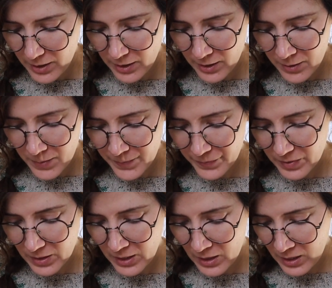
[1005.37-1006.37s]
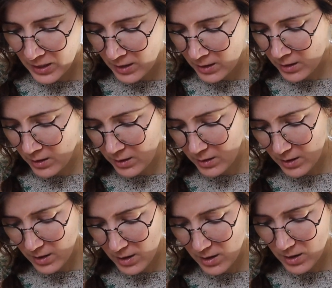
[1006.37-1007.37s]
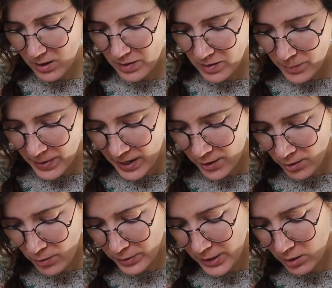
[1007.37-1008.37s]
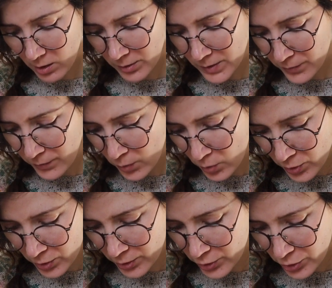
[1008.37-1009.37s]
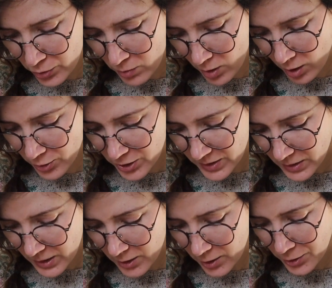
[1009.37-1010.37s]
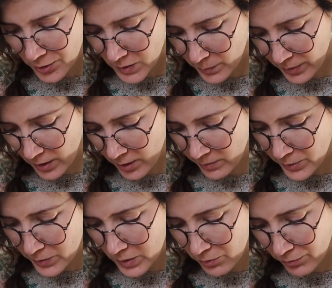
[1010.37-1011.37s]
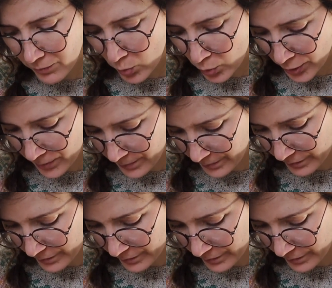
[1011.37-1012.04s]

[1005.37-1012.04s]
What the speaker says: And then the pattern only calls for 2 contrasting colors, but I'm using 4.